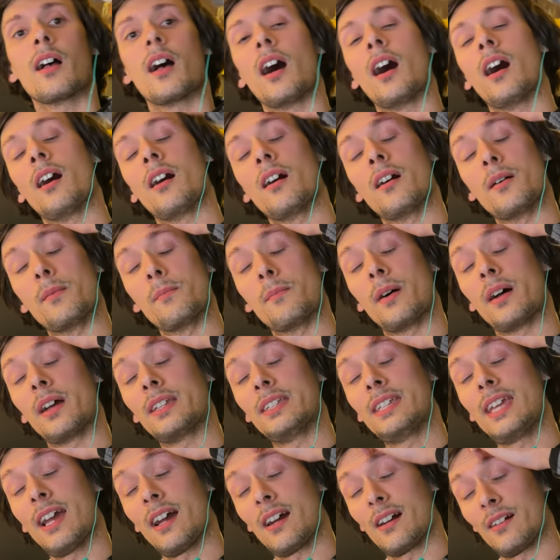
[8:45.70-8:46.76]

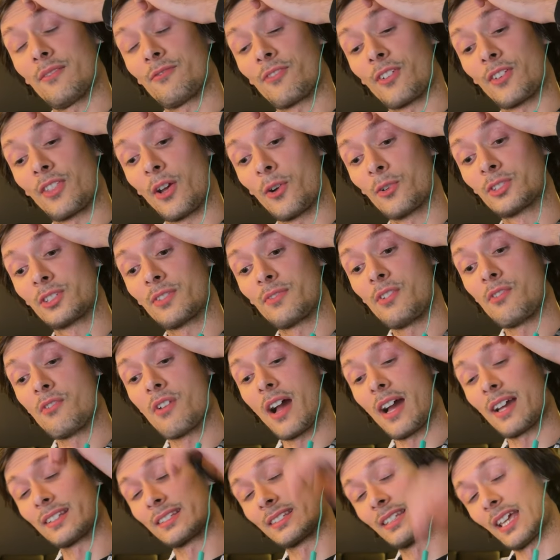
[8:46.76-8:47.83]
Yeah, for those of you
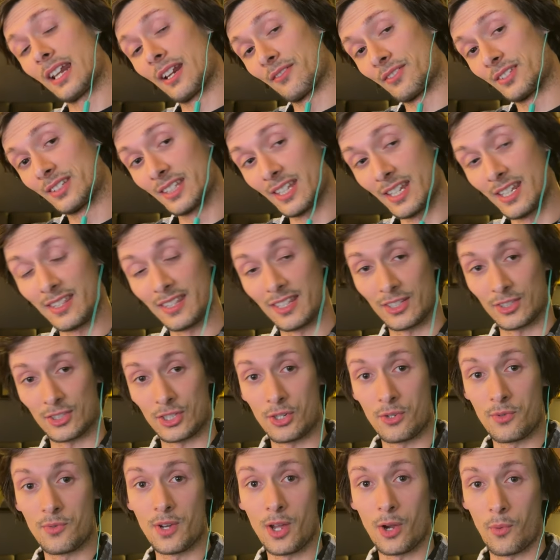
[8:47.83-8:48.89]
guys that have seen this,
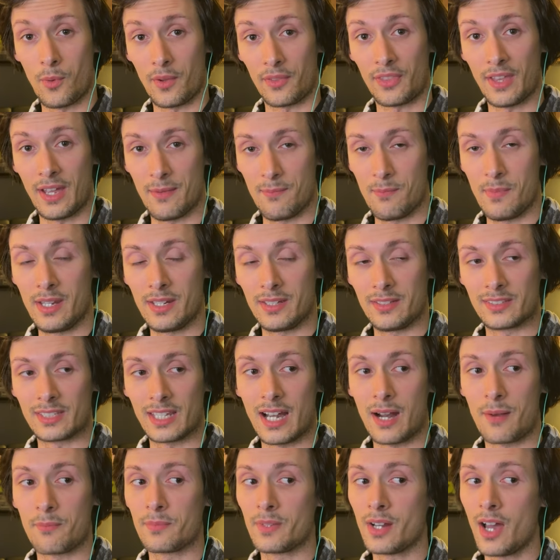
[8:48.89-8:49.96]
you know what that means, and
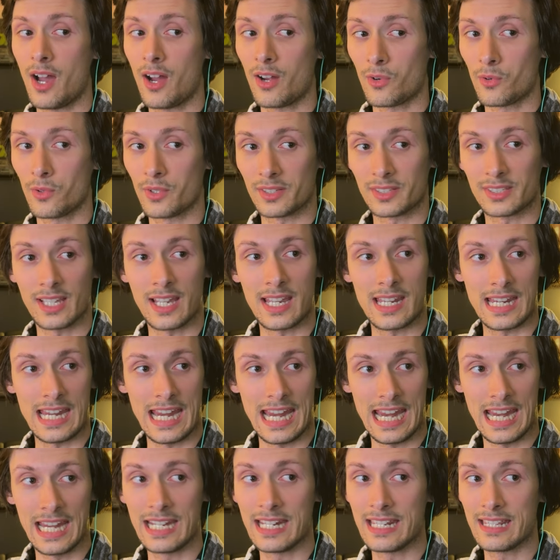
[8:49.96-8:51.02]
I'm not going to say
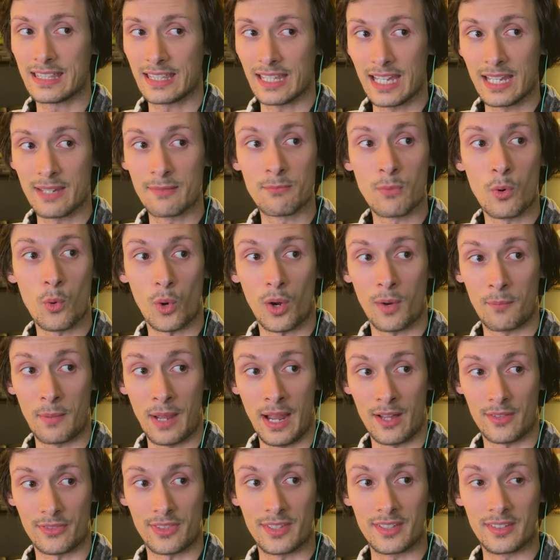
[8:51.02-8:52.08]
anything more
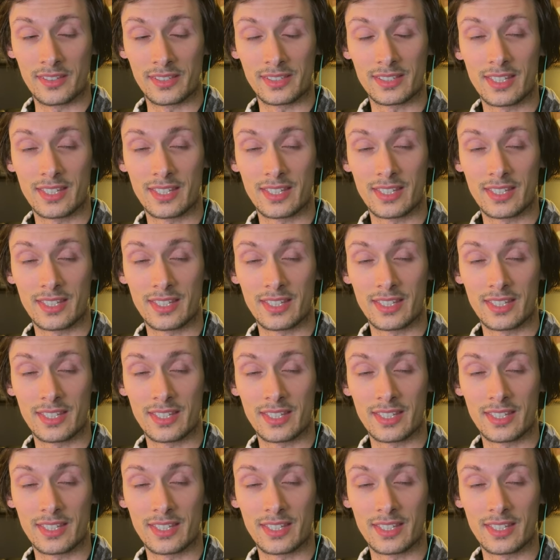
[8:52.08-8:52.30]
about this.